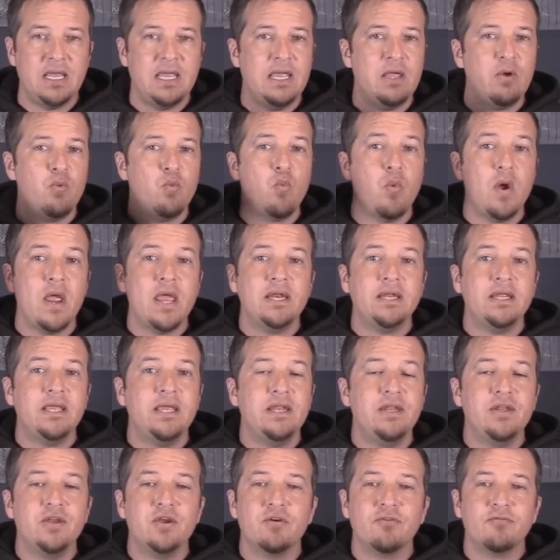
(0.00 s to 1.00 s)
it went
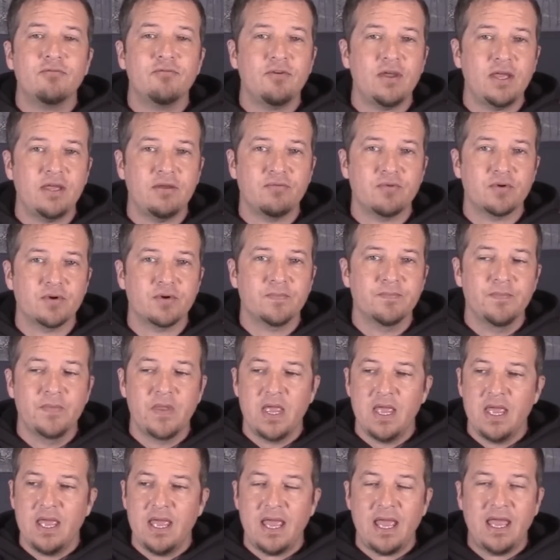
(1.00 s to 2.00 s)
in your favor
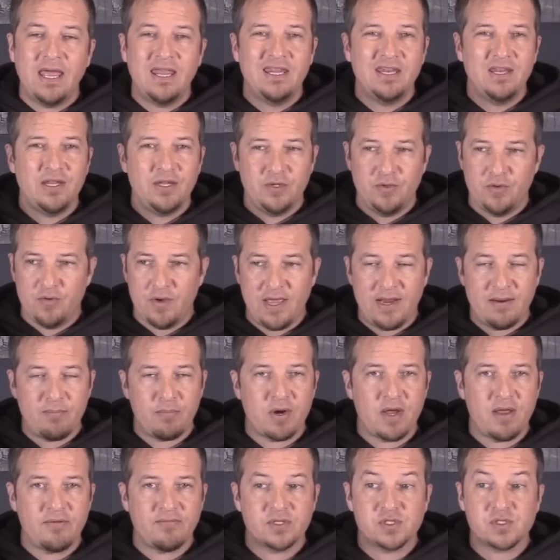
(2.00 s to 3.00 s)
and you had a
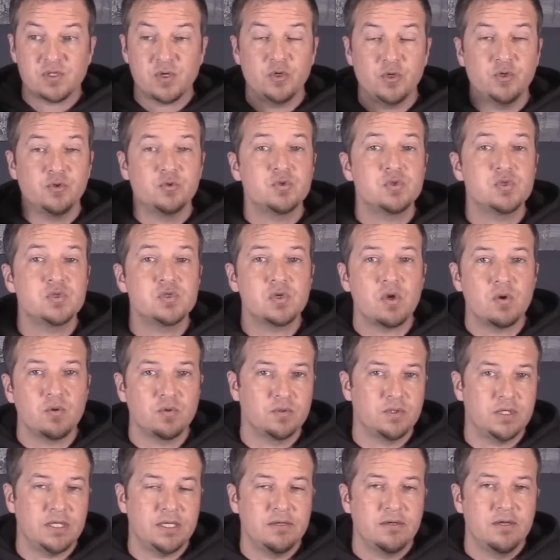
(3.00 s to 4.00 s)
profit, so you
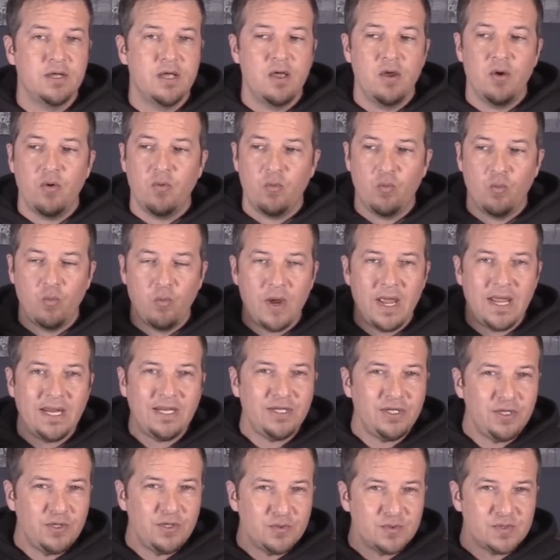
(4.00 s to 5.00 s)
sold it.
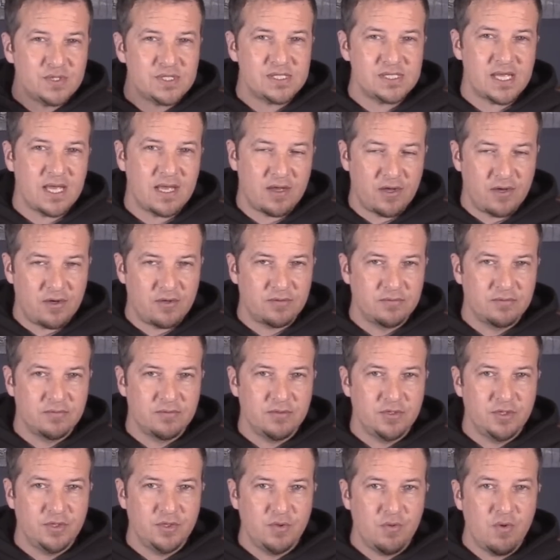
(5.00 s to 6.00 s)
When you sell,
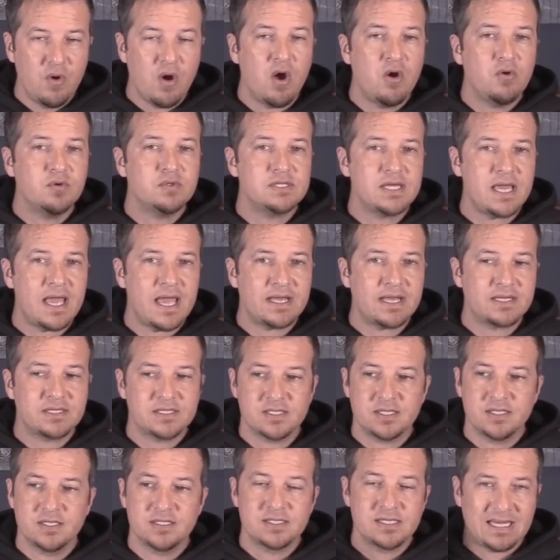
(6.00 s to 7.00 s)
you owe
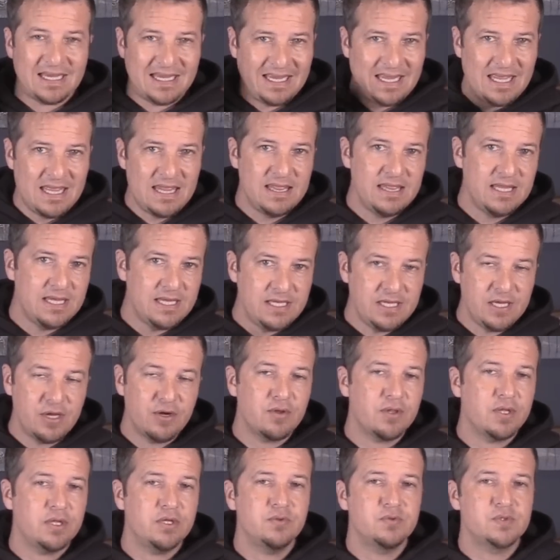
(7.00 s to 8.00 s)
taxes in the
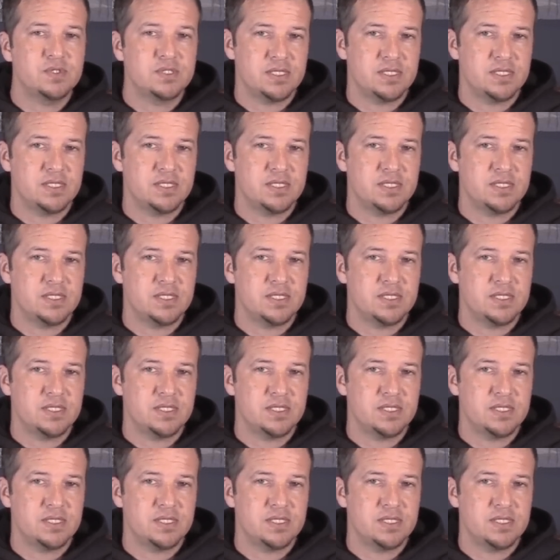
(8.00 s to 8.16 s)
year that you